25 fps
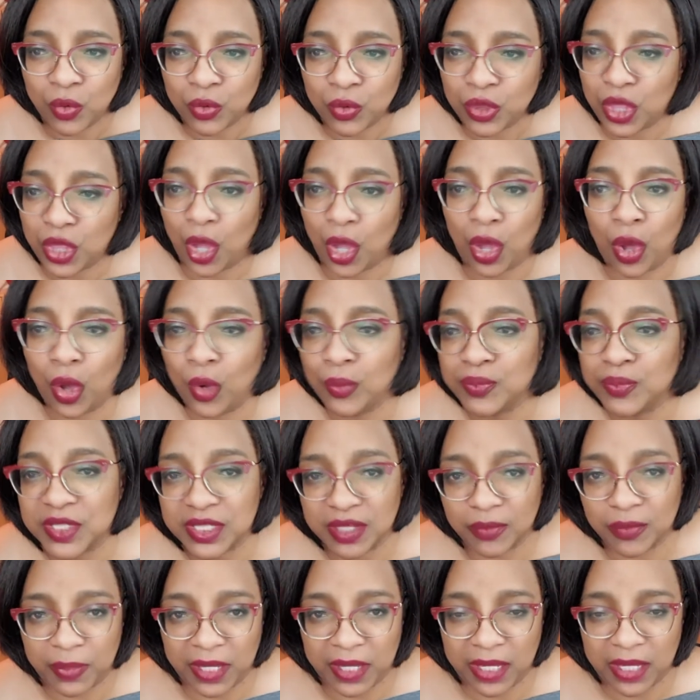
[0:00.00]
the hopes
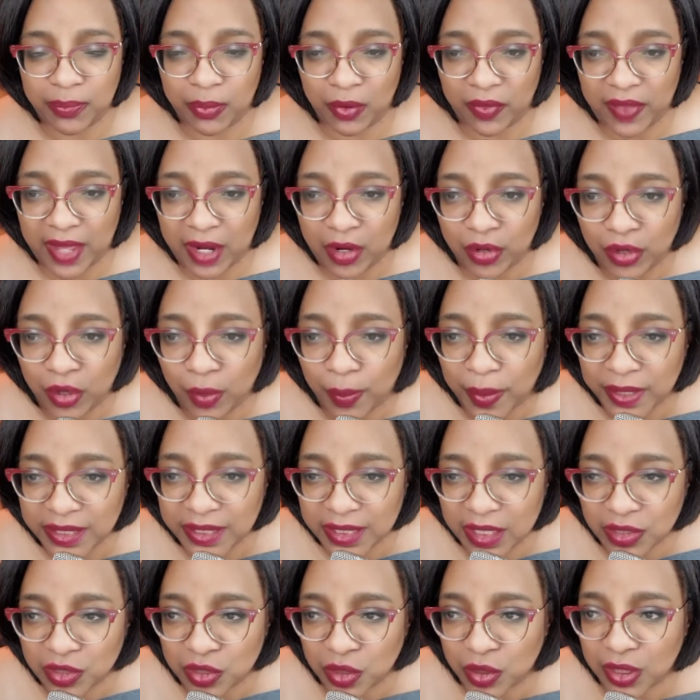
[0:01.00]
of people that are your
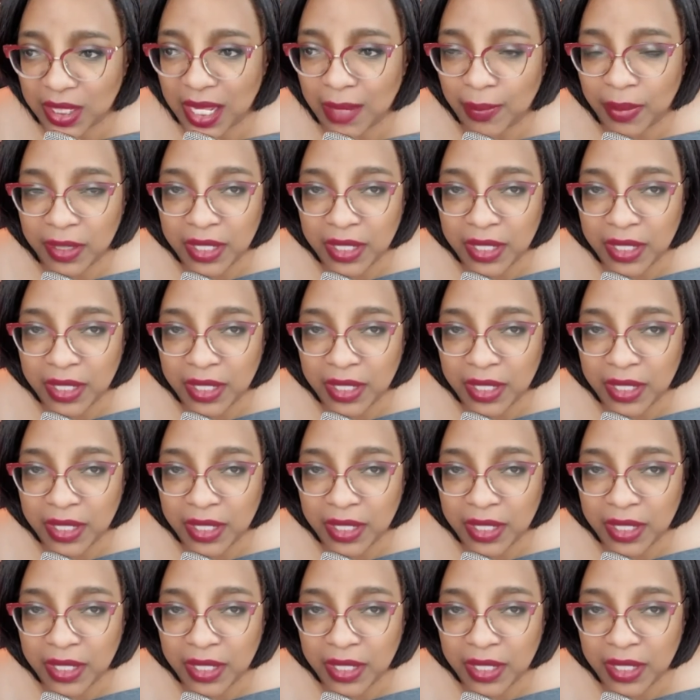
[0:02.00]
potential client,